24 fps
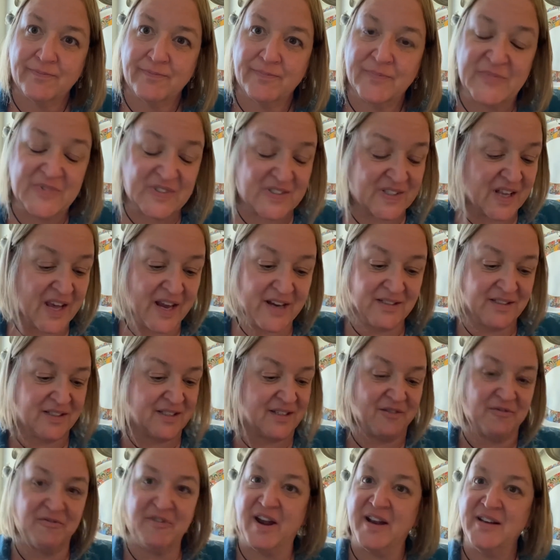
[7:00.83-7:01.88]
Sliced
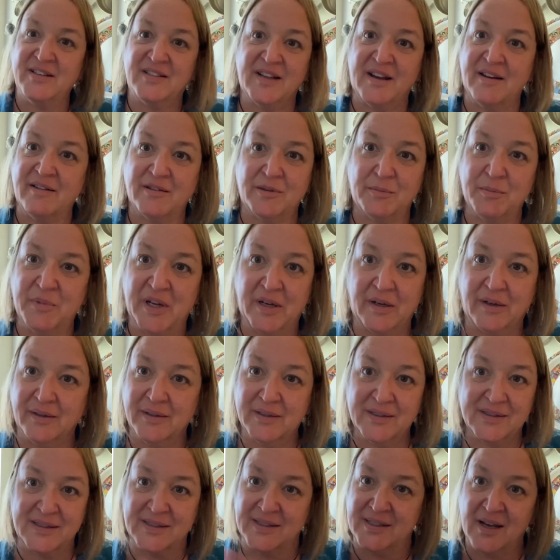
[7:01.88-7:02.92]
it right down the middle.
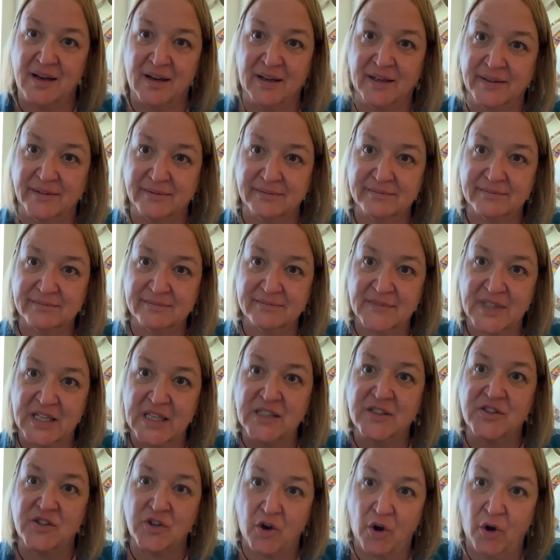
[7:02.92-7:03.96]
It's done.
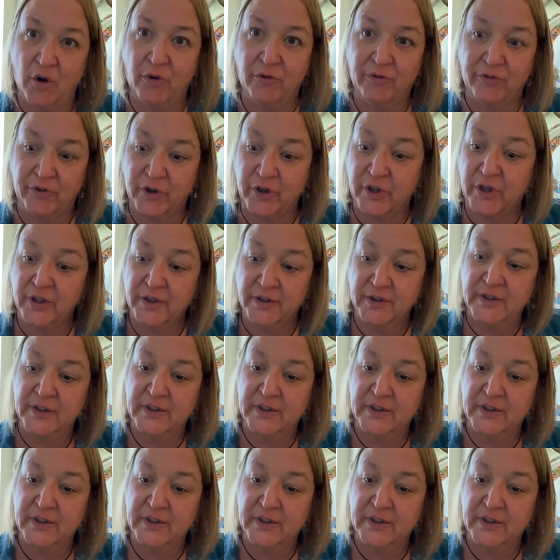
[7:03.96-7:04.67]
It's over.